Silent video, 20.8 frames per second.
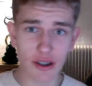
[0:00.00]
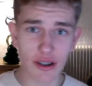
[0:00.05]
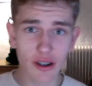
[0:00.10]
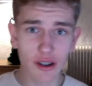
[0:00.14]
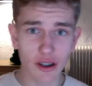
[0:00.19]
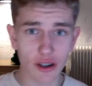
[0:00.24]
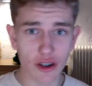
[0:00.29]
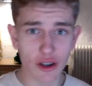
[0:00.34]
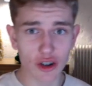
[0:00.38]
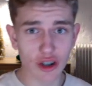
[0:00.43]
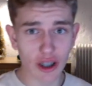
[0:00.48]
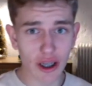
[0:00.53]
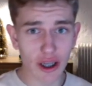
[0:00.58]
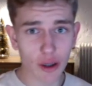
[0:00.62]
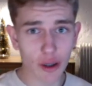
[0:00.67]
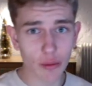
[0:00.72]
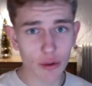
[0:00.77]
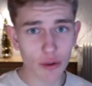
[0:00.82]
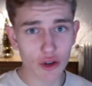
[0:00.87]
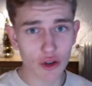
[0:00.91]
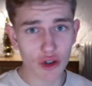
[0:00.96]
English
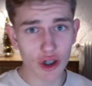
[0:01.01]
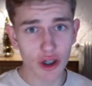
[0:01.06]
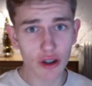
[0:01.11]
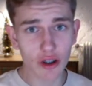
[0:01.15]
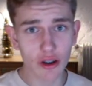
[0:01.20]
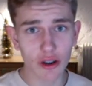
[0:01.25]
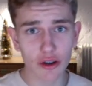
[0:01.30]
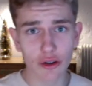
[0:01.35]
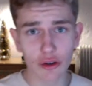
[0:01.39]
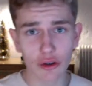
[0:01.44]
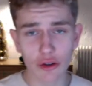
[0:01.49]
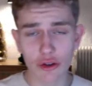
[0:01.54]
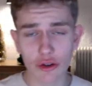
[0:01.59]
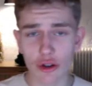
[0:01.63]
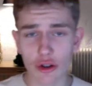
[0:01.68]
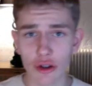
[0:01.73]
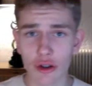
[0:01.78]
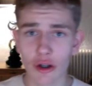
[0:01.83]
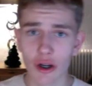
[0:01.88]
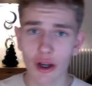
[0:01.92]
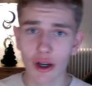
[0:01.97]
language and
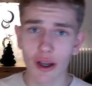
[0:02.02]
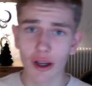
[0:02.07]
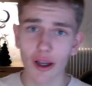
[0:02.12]
literature